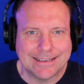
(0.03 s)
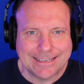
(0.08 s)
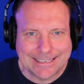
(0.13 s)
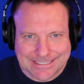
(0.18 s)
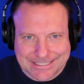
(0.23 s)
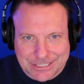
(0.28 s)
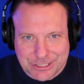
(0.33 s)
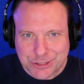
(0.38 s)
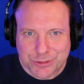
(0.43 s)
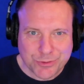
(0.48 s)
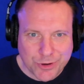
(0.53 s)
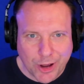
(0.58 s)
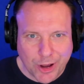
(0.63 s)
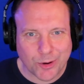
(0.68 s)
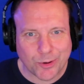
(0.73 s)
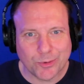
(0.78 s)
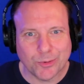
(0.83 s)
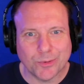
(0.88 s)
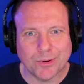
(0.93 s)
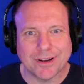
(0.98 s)
Did you
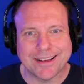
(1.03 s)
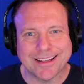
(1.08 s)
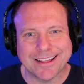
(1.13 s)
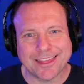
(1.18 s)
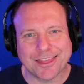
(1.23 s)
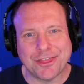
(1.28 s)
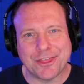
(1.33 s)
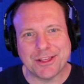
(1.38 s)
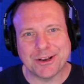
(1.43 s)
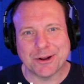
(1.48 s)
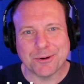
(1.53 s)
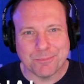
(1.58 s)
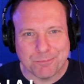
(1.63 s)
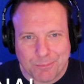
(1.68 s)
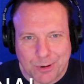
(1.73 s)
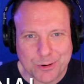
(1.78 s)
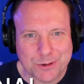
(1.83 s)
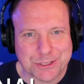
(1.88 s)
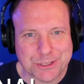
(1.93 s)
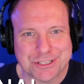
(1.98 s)
know that
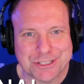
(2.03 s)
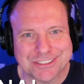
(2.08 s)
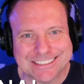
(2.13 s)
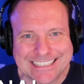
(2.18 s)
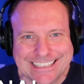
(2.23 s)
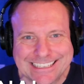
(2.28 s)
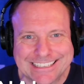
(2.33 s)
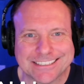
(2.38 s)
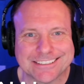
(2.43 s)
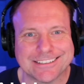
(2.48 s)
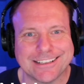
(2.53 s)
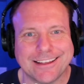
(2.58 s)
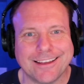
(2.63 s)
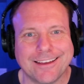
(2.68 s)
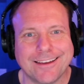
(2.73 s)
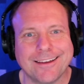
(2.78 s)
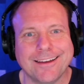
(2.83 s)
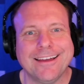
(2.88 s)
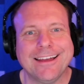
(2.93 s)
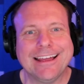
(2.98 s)
emotional
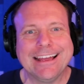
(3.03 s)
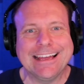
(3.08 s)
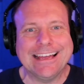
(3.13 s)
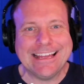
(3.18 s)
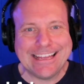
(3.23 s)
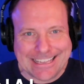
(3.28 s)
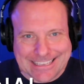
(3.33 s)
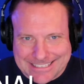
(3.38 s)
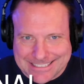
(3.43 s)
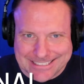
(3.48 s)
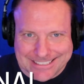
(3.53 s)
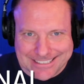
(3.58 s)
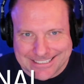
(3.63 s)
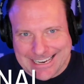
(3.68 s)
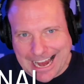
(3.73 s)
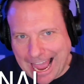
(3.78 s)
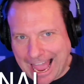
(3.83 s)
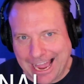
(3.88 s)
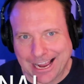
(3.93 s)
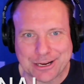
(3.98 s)
healing isn't
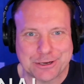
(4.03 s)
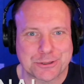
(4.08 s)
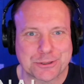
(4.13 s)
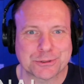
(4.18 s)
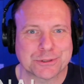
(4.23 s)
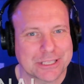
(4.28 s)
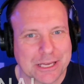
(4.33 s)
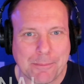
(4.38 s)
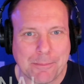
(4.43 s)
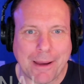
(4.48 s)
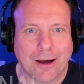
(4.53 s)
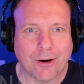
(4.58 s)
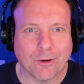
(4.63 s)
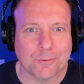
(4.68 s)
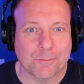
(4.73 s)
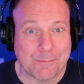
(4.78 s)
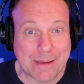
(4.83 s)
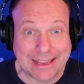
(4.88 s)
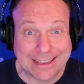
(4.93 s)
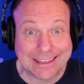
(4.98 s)
actually about
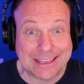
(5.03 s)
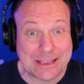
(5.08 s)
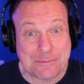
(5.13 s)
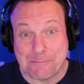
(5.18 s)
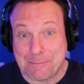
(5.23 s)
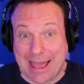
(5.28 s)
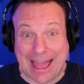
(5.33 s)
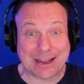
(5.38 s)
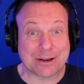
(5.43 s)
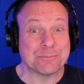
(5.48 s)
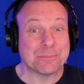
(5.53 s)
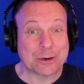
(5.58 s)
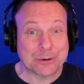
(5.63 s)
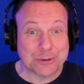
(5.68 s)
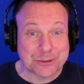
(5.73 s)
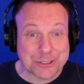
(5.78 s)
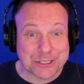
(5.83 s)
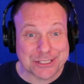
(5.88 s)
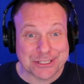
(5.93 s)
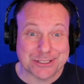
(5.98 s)
making bad
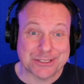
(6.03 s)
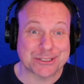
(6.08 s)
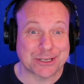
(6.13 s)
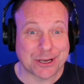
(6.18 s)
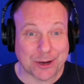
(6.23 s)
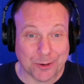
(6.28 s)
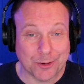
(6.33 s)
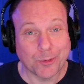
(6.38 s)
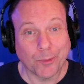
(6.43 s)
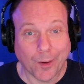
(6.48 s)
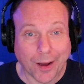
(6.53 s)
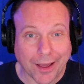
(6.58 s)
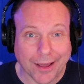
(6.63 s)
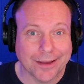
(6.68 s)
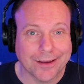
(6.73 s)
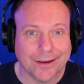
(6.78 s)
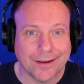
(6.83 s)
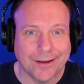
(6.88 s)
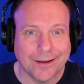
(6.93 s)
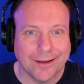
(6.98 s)
emotions go
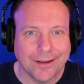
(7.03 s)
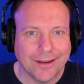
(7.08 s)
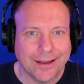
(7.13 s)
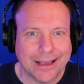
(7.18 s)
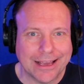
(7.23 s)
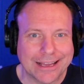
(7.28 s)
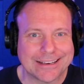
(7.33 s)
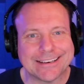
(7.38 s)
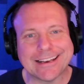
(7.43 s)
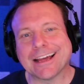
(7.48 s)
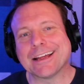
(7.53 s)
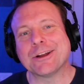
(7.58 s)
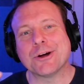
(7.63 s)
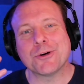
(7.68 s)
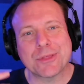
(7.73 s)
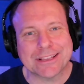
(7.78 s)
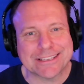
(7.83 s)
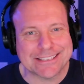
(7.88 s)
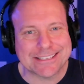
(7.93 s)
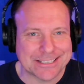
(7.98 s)
away. And I know
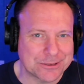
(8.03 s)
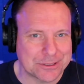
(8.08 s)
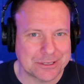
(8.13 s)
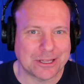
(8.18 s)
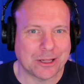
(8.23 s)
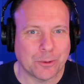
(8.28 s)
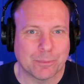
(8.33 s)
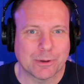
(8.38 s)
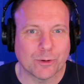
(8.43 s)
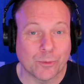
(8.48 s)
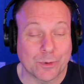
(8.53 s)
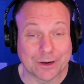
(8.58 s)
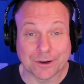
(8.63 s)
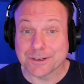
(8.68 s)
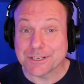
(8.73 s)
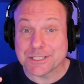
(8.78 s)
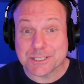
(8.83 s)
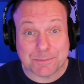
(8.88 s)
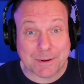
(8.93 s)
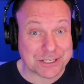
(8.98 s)
that sounds a little bit weird,
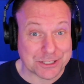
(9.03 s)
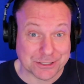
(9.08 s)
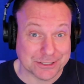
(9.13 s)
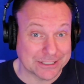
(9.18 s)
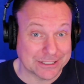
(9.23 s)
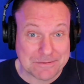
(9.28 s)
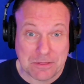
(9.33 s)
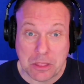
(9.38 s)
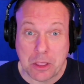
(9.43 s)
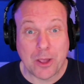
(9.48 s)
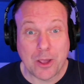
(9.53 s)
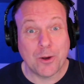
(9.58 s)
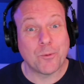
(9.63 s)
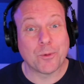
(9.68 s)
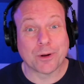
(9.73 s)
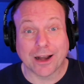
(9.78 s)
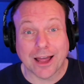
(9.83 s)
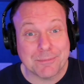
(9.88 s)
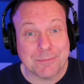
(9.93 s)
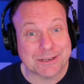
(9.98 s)
especially when
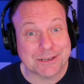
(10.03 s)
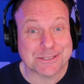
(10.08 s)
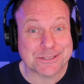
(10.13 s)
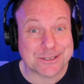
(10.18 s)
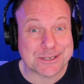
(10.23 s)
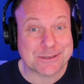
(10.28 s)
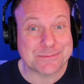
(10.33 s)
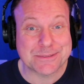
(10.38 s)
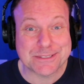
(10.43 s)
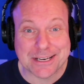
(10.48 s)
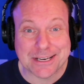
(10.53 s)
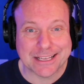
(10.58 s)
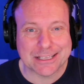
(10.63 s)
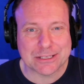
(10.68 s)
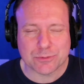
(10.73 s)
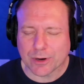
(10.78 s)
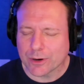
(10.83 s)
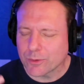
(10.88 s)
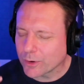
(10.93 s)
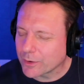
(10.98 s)
I'm in a circumstance
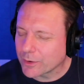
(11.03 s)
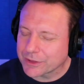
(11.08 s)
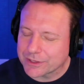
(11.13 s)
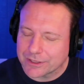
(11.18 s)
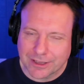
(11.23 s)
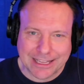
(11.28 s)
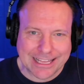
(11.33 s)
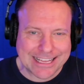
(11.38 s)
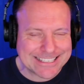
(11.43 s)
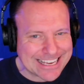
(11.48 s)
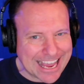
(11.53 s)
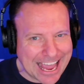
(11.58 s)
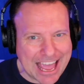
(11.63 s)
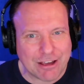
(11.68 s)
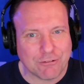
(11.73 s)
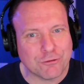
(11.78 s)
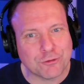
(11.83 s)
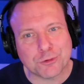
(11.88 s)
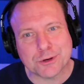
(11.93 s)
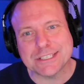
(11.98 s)
where I work with clients
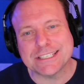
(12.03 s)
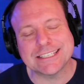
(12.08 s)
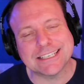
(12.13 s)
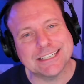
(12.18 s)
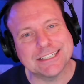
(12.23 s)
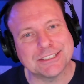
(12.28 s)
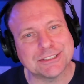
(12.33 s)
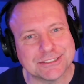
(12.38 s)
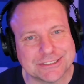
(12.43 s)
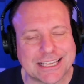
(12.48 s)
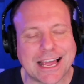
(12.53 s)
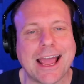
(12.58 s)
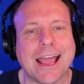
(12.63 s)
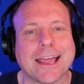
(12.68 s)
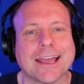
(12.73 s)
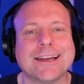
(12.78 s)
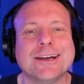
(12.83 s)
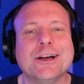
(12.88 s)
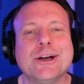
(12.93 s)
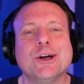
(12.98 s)
every single
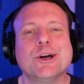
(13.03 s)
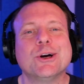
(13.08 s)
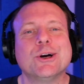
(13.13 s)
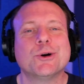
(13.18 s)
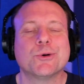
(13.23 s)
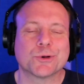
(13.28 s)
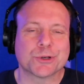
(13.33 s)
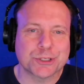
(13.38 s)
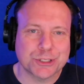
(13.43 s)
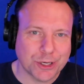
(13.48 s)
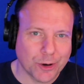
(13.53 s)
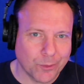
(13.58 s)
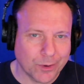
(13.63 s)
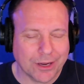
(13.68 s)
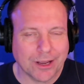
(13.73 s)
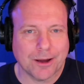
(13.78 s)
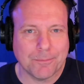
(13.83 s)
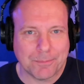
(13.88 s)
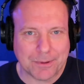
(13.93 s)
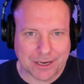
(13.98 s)
day who are showing
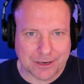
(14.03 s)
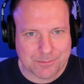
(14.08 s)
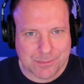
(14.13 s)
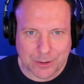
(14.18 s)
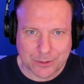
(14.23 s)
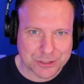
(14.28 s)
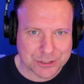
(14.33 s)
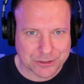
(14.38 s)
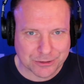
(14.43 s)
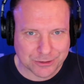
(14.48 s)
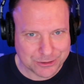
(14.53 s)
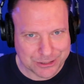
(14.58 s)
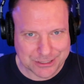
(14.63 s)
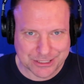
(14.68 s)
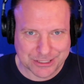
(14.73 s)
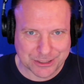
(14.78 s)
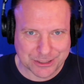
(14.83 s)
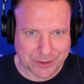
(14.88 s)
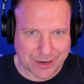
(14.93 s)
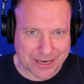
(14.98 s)
up in emotional
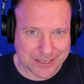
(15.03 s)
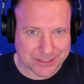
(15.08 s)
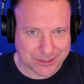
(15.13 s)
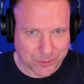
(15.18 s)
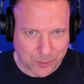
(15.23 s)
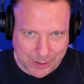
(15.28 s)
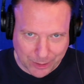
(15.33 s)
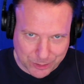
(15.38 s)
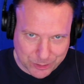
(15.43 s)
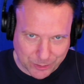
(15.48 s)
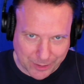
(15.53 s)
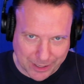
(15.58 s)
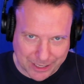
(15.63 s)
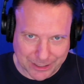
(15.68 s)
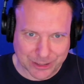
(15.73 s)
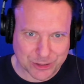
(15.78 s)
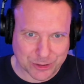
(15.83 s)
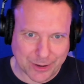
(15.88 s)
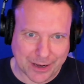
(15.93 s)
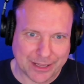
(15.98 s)
distress and we are trying to
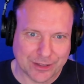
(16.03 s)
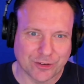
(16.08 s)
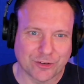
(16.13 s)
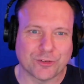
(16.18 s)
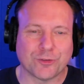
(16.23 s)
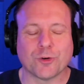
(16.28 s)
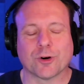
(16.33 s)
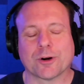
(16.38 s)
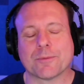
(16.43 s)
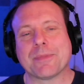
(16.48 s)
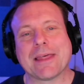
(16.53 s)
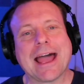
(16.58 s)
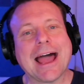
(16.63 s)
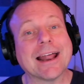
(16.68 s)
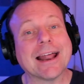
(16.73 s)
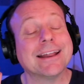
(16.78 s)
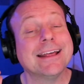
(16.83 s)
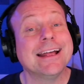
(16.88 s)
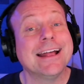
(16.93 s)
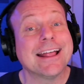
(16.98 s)
transform that.
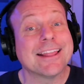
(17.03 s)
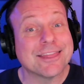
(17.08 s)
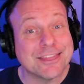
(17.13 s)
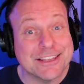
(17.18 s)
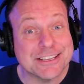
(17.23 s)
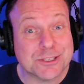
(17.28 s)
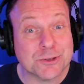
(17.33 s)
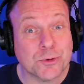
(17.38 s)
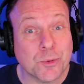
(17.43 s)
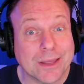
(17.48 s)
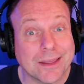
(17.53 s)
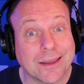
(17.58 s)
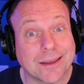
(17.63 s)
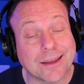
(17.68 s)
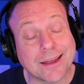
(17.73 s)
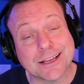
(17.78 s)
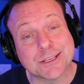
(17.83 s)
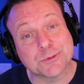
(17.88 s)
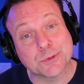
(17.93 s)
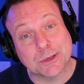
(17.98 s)
This week,
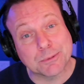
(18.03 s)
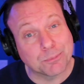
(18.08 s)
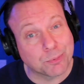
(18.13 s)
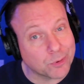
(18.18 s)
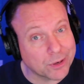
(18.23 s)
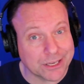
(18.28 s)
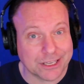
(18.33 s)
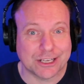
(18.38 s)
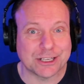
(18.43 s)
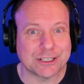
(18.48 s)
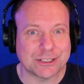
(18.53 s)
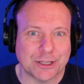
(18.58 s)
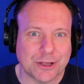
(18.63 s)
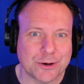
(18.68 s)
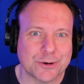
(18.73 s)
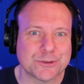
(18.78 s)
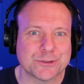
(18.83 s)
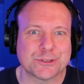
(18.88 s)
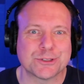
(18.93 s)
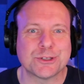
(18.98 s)
as we bring a
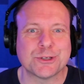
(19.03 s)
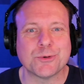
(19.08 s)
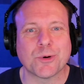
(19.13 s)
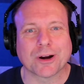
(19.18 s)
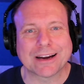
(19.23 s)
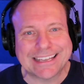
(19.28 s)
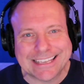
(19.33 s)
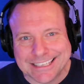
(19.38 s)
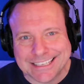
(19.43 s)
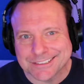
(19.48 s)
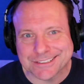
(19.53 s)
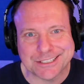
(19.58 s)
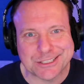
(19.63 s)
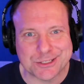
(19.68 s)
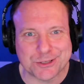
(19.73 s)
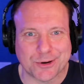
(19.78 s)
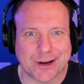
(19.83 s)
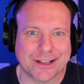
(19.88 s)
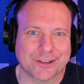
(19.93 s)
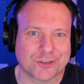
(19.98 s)
close to our healing
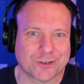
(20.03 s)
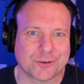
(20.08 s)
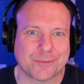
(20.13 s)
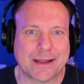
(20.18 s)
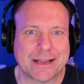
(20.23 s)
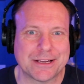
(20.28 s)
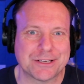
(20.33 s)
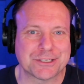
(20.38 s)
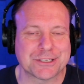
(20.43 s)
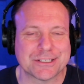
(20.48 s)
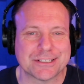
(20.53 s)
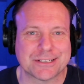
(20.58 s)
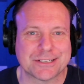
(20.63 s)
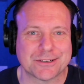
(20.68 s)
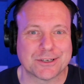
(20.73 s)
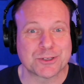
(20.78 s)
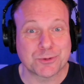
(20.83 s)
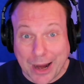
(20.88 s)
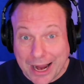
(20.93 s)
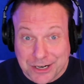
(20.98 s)
transformation
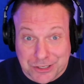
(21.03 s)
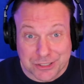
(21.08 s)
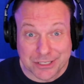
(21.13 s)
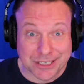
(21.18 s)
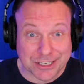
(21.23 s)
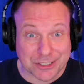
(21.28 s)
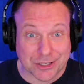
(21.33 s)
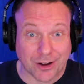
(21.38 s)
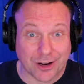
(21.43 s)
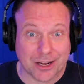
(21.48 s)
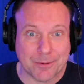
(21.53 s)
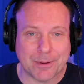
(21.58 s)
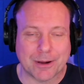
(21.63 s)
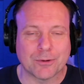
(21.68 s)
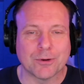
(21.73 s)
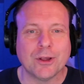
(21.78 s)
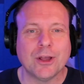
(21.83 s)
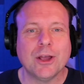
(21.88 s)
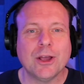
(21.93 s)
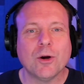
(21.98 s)
series, we're actually going to talk
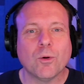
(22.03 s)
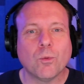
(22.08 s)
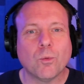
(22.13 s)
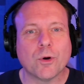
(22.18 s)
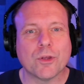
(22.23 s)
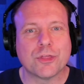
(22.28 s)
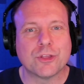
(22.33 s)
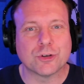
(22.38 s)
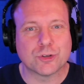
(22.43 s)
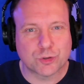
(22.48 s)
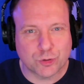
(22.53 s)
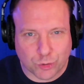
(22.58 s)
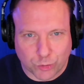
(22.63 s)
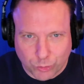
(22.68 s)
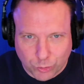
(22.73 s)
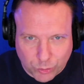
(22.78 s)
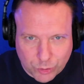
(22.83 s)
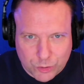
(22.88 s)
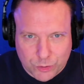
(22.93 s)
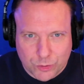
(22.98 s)
about what the
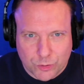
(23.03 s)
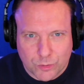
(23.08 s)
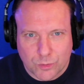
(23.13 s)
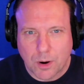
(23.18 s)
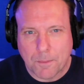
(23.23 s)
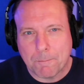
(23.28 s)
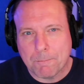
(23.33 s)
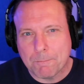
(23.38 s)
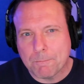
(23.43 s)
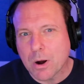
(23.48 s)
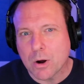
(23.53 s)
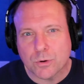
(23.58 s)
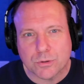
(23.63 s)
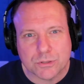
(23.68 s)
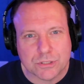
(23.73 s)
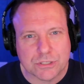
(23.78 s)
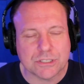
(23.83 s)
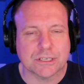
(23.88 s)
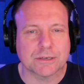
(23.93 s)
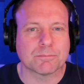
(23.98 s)
true
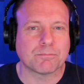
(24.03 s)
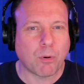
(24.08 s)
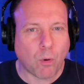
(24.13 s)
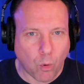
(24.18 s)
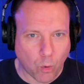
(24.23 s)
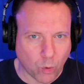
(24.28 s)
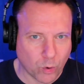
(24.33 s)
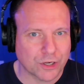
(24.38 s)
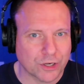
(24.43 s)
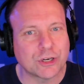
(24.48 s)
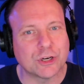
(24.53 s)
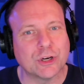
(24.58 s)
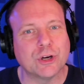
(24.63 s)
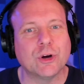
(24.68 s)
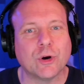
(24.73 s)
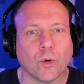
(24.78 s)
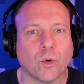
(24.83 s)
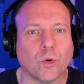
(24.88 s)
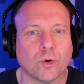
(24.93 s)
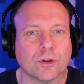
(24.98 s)
most important
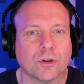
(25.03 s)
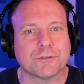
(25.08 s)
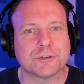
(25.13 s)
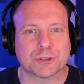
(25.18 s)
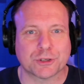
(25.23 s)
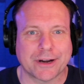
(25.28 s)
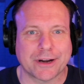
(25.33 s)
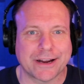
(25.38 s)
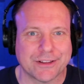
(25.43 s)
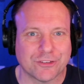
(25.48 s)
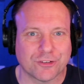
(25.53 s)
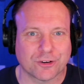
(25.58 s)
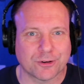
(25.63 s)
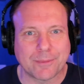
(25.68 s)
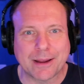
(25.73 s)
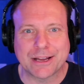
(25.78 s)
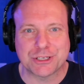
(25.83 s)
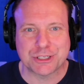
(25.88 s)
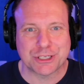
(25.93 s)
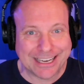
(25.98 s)
goal of
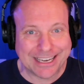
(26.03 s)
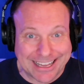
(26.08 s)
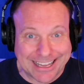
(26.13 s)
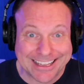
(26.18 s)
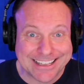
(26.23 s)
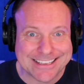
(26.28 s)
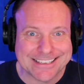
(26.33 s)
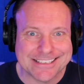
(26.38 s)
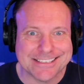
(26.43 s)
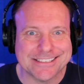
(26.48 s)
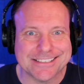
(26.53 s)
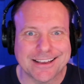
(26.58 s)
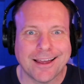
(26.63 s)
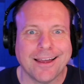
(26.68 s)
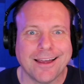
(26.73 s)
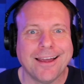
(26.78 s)
transformation is.